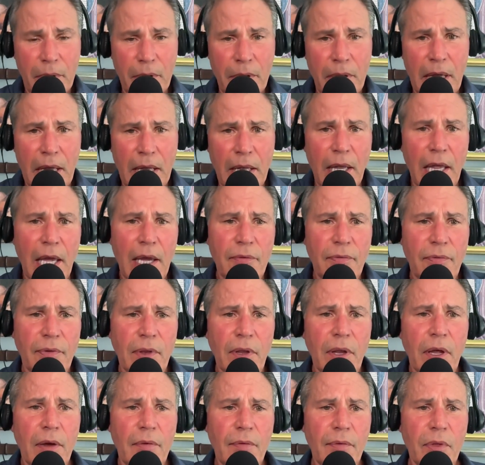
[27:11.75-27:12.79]
that life
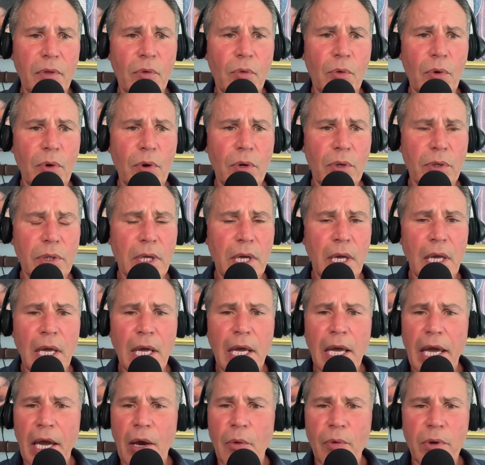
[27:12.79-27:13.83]
and love in the world.
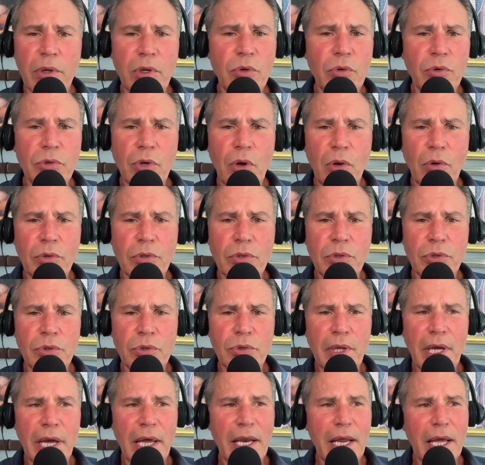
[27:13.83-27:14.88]
And when you don't
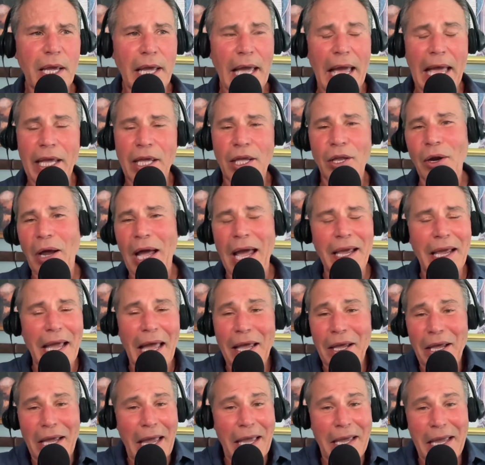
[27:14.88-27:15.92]
do that, I
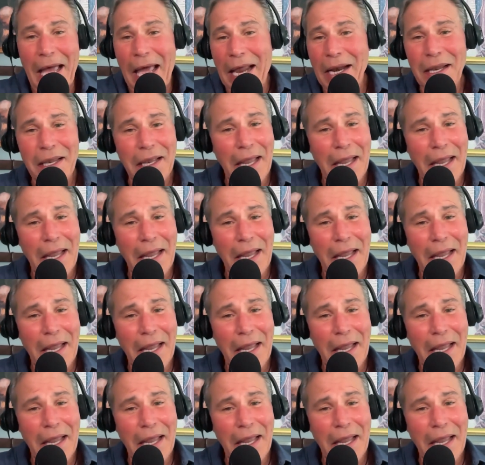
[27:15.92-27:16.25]
kind of